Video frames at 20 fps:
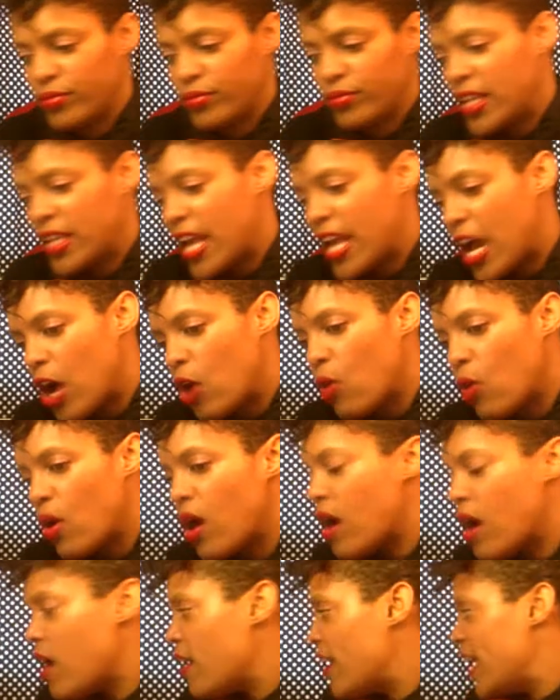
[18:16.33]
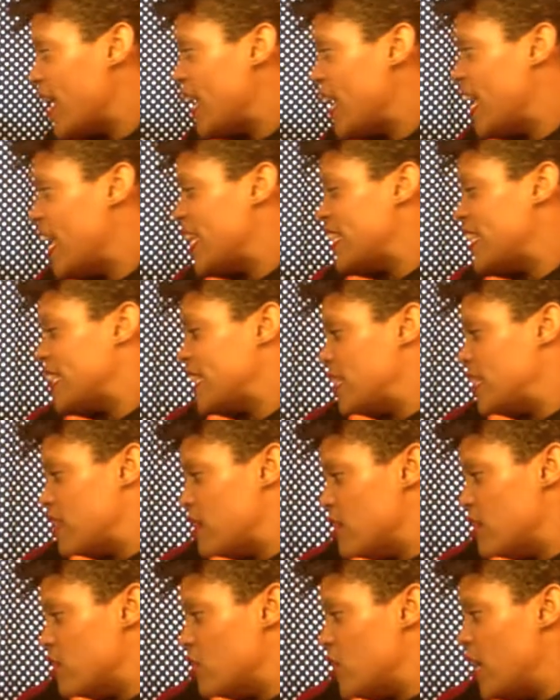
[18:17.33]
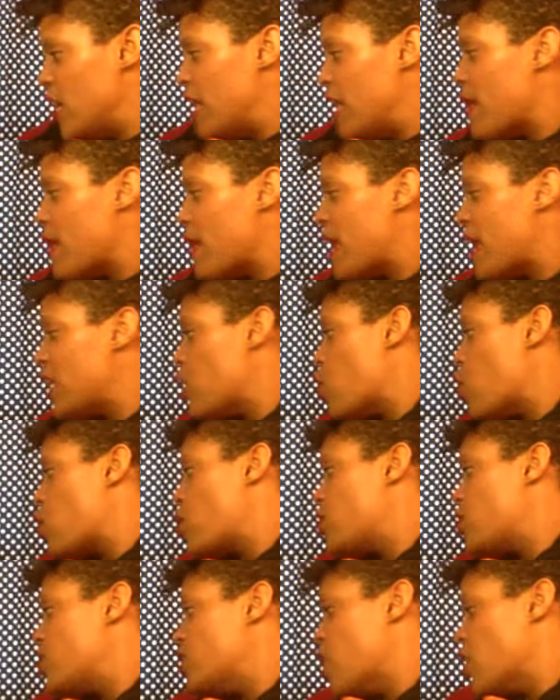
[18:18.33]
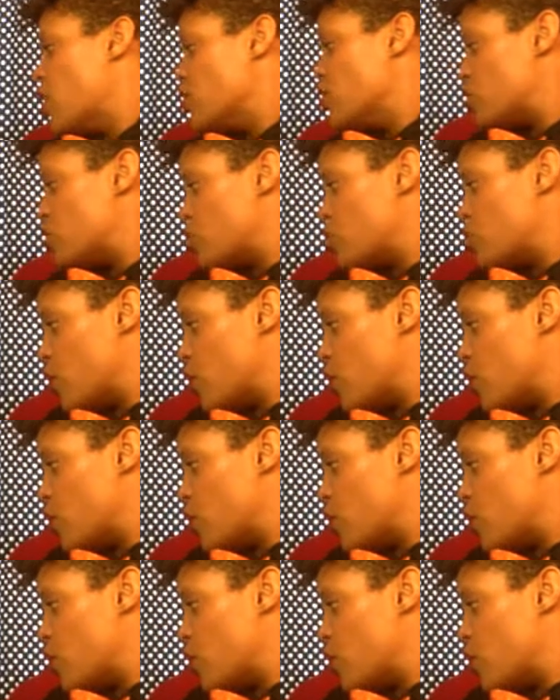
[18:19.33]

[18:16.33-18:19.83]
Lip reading: Now, in my local yarn store,